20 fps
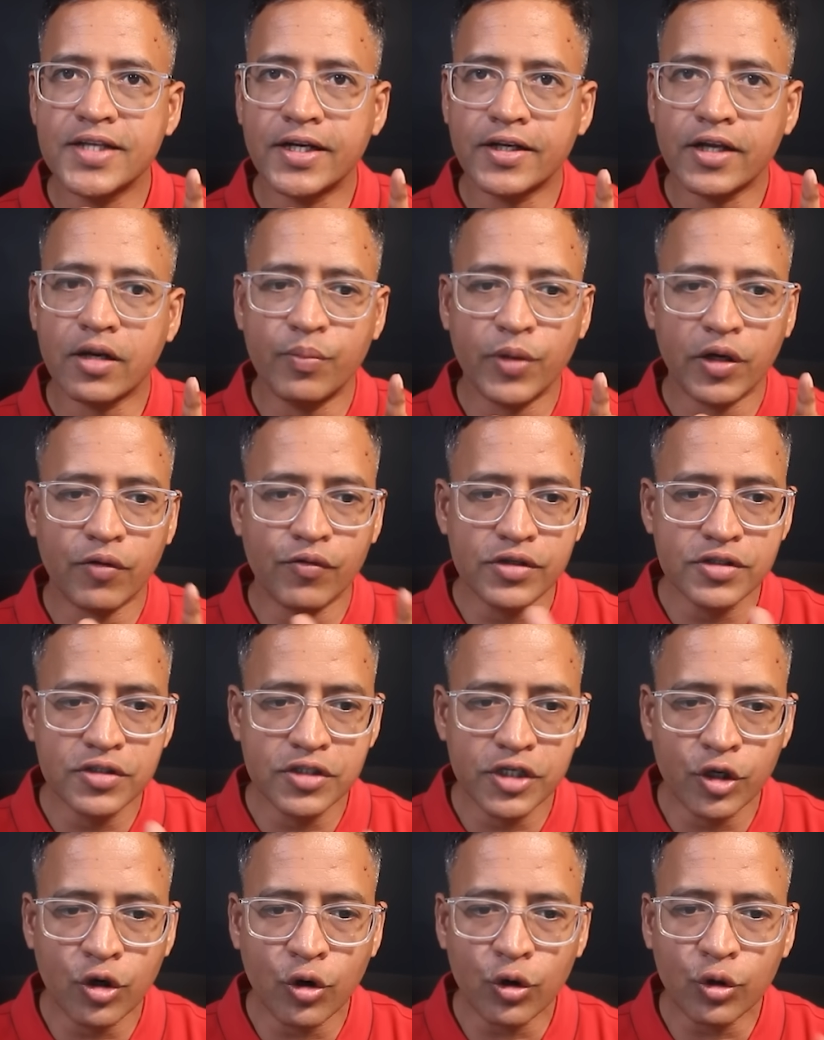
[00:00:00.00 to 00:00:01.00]
that are between
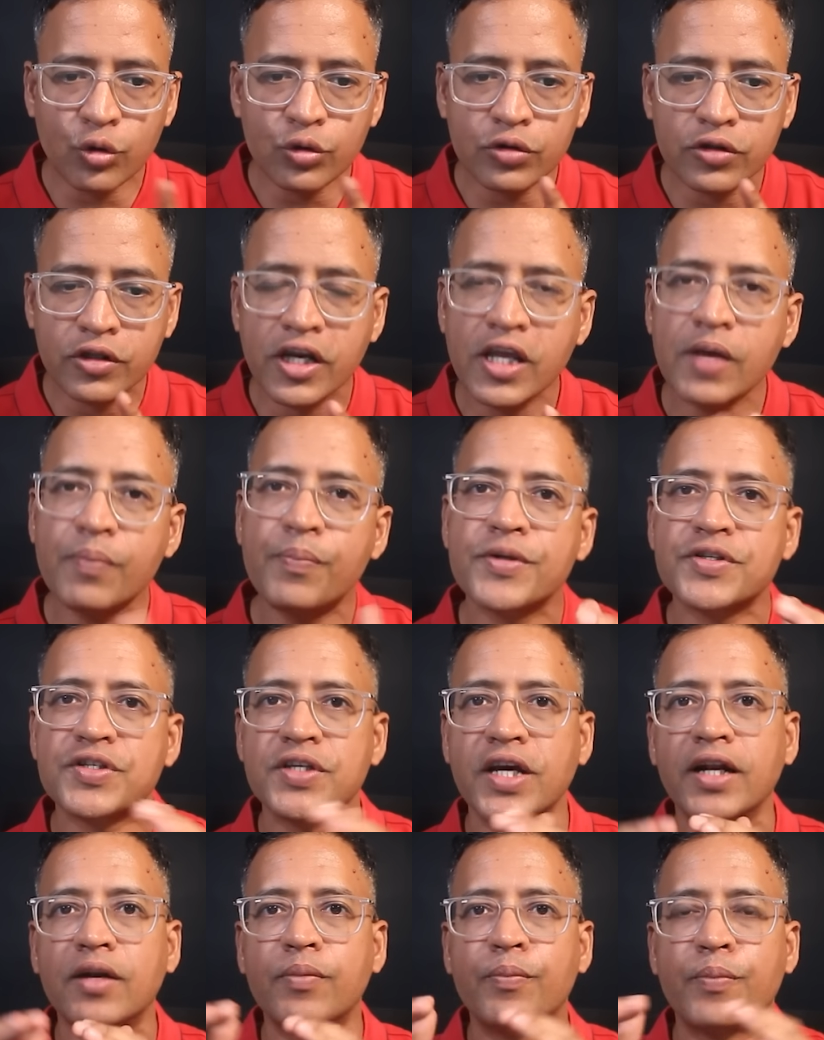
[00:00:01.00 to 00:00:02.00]
0 to
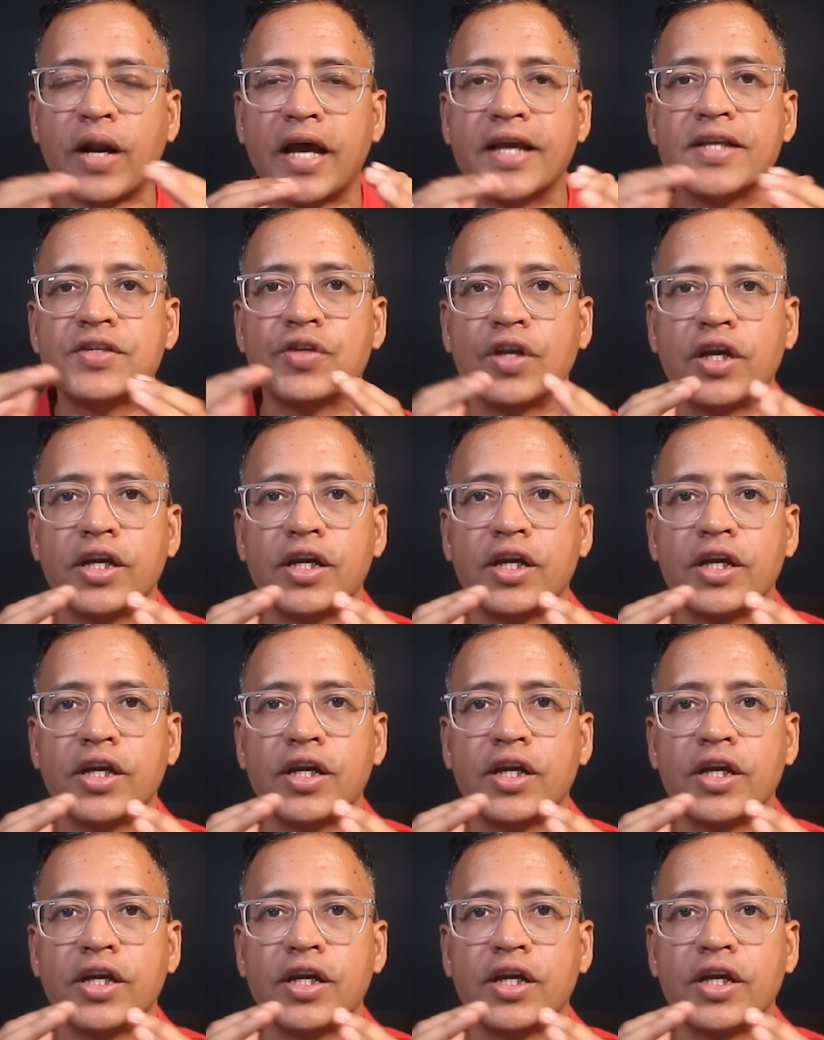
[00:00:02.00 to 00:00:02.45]
3% price